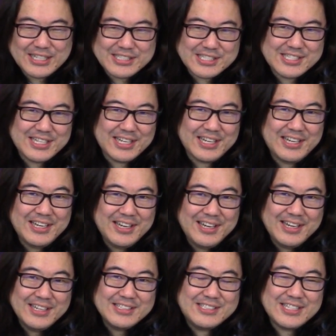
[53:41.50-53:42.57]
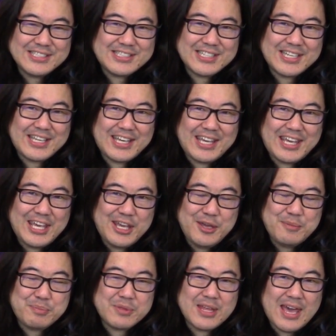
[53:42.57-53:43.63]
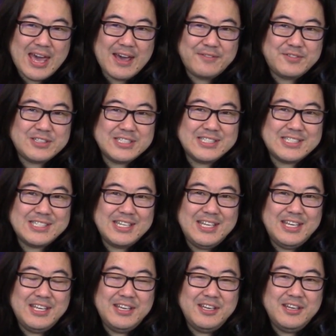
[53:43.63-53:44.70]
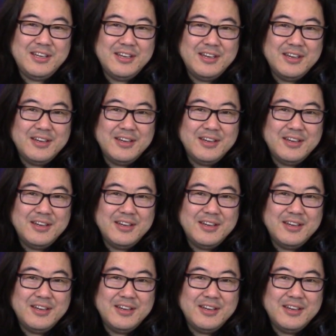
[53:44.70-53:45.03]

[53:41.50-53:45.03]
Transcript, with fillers: just to just to keep the FGC